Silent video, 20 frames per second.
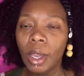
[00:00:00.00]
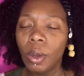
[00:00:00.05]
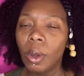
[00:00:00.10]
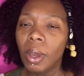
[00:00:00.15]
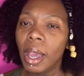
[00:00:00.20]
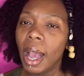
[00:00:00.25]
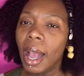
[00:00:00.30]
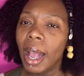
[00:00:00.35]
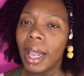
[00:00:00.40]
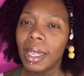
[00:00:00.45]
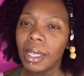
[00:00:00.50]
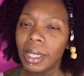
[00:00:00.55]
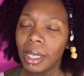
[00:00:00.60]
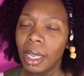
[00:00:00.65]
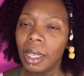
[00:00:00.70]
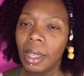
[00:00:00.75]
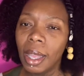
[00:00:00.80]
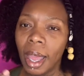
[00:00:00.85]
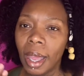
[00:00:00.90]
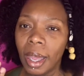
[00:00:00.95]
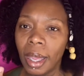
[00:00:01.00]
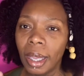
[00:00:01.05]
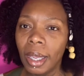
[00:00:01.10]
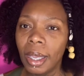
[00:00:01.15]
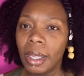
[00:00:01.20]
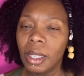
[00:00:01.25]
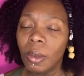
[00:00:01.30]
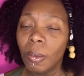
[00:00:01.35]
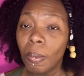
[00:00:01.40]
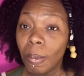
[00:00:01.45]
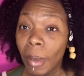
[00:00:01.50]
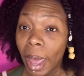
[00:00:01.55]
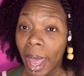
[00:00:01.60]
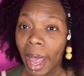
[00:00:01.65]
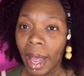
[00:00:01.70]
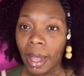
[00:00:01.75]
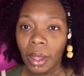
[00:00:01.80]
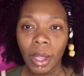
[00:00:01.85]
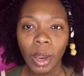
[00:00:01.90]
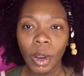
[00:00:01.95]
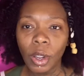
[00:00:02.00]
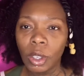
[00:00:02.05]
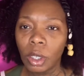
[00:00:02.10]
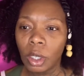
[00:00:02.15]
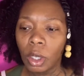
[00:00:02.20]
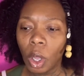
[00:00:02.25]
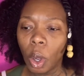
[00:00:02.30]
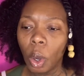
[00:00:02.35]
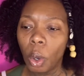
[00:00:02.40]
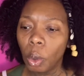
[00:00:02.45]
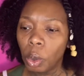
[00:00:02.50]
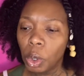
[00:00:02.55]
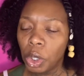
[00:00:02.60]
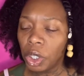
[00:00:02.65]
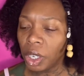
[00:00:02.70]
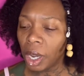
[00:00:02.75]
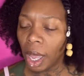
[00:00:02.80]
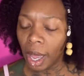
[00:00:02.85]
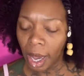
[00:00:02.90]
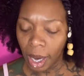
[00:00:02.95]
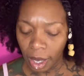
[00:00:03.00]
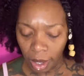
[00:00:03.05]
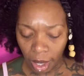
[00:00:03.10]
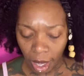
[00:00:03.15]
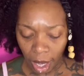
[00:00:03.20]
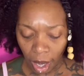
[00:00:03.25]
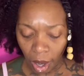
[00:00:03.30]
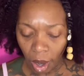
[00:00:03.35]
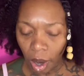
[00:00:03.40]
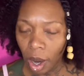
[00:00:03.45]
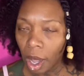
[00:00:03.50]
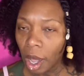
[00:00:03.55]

you guys see that it is matte. There's no shine there.